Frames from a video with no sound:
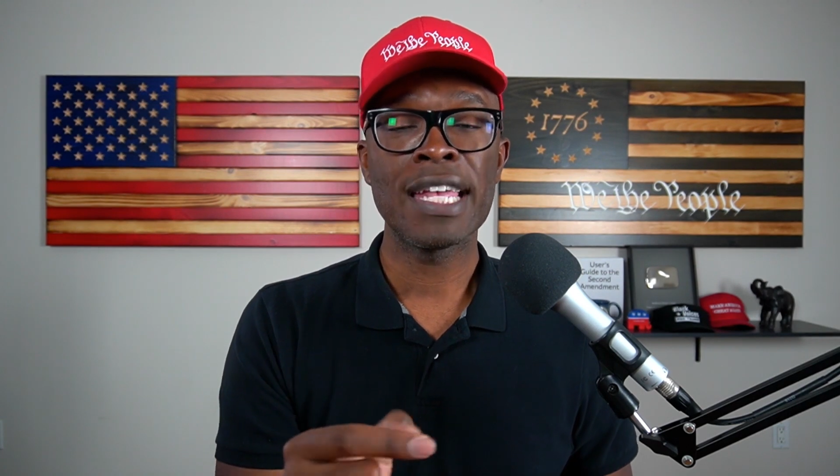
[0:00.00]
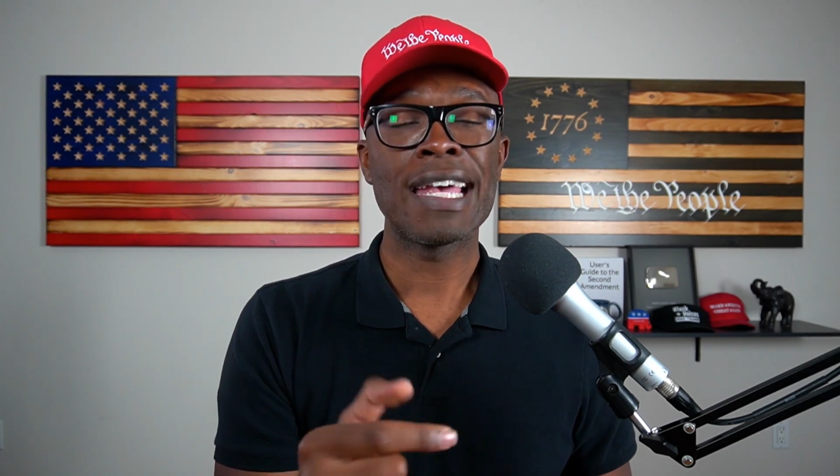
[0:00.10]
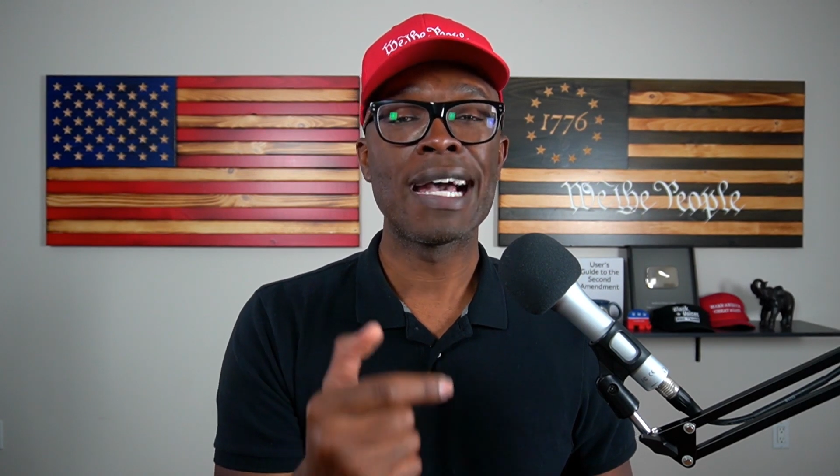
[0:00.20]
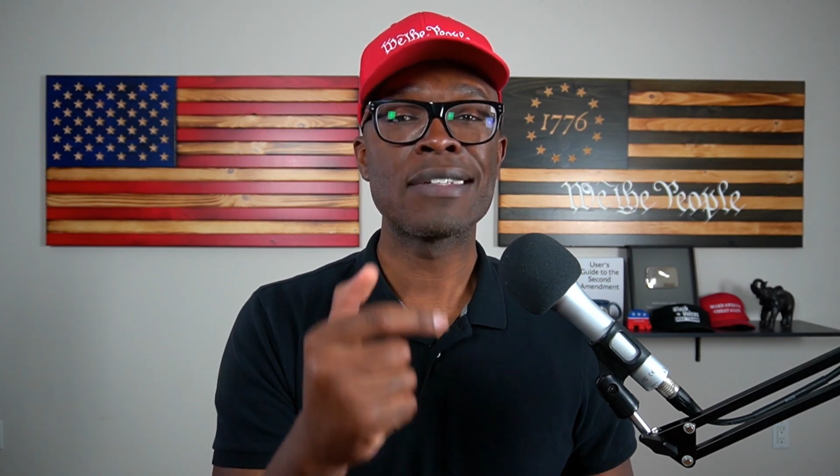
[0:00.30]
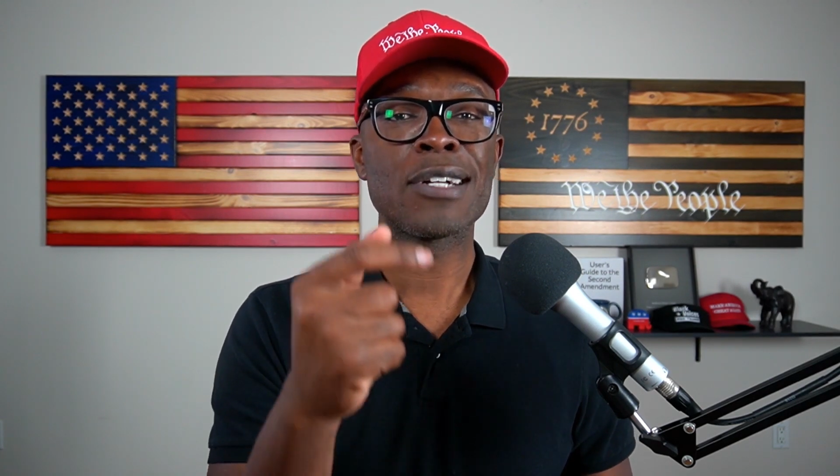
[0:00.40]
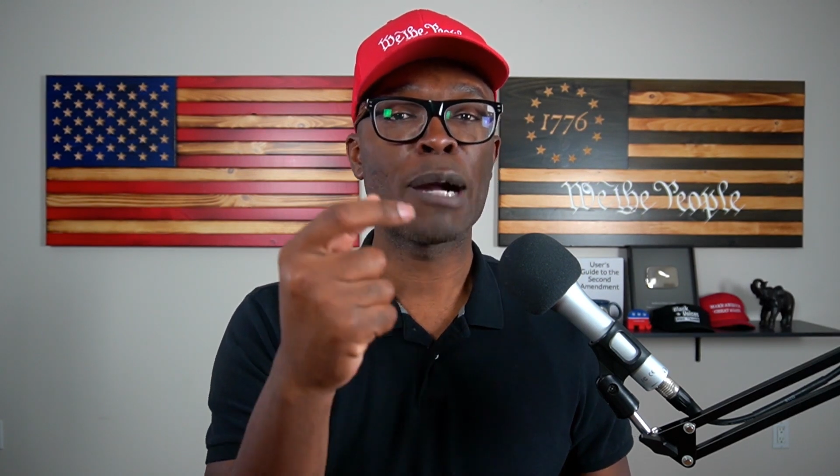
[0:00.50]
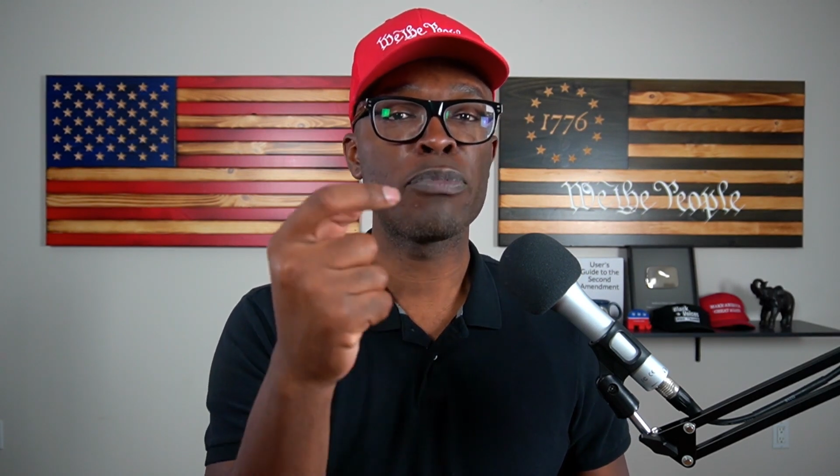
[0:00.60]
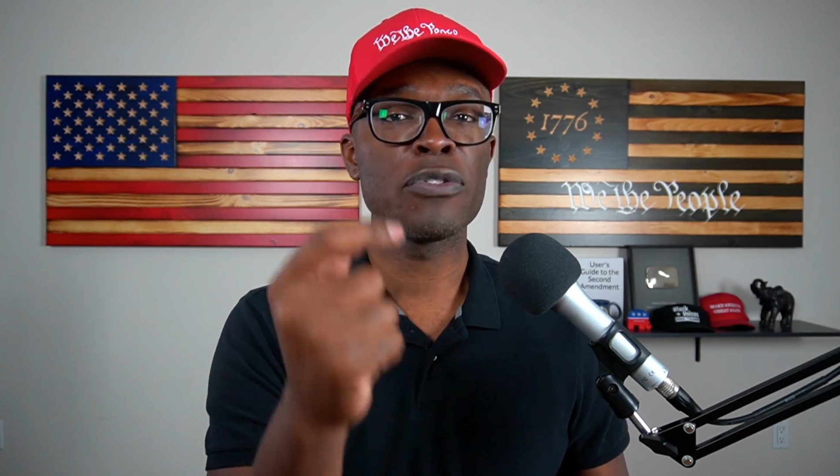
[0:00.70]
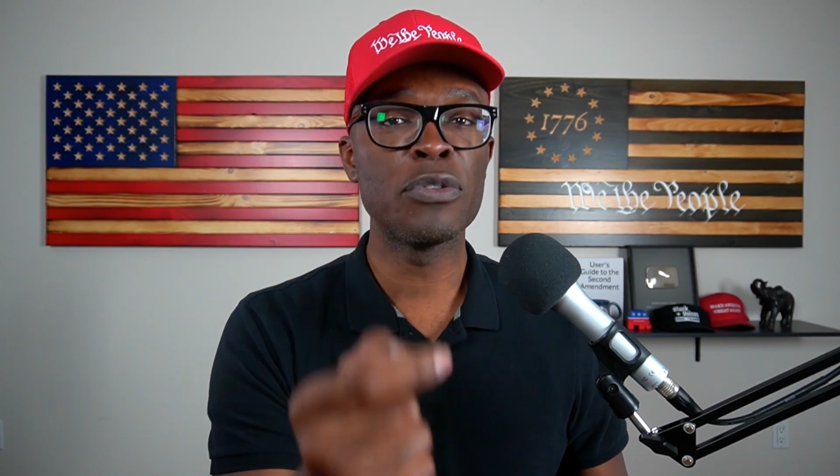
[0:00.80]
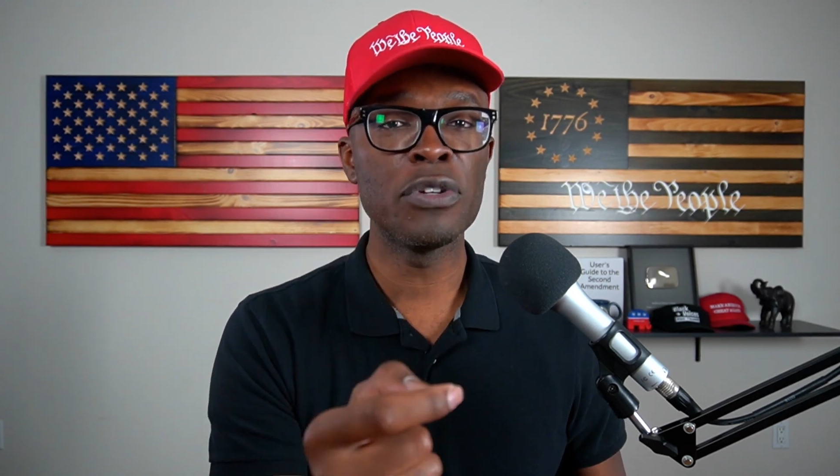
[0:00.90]
as an
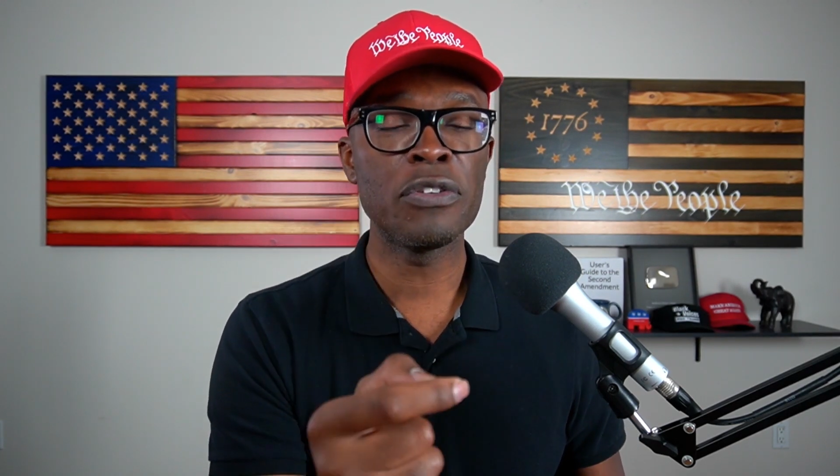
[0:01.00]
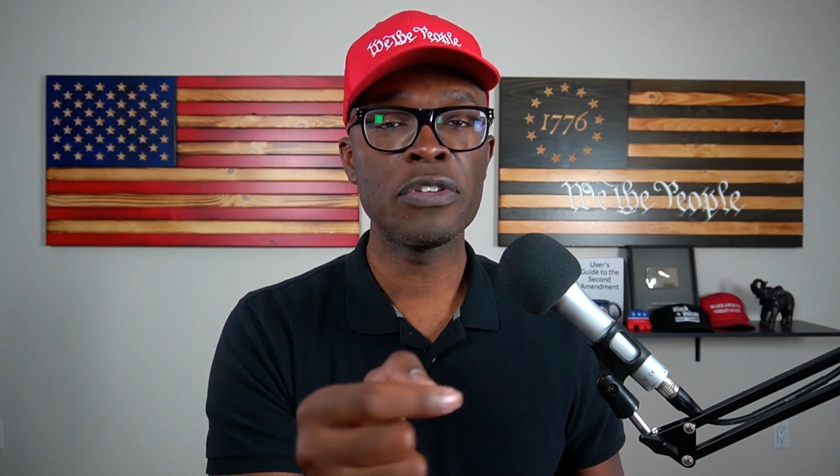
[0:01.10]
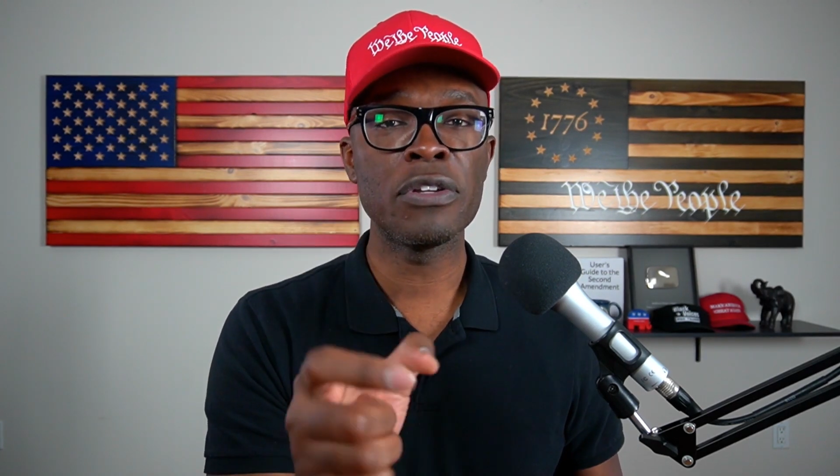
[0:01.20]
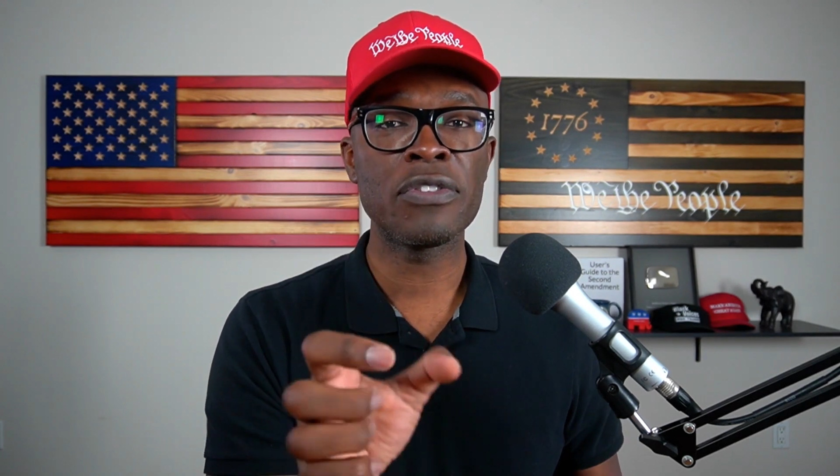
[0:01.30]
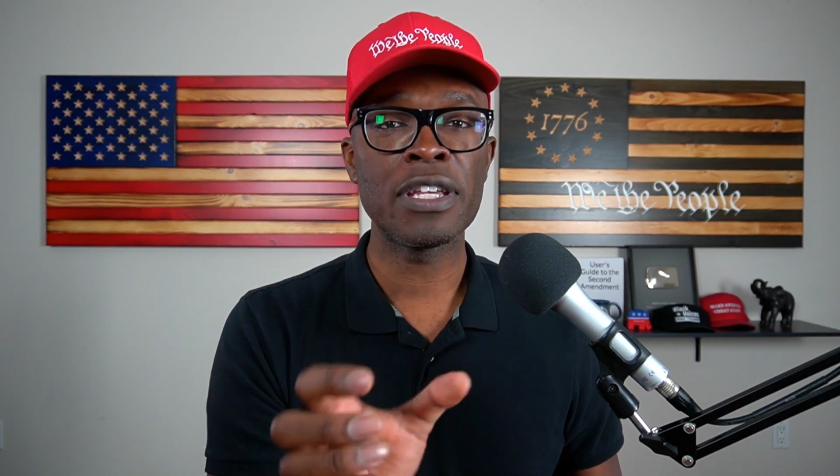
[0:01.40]
opportunity to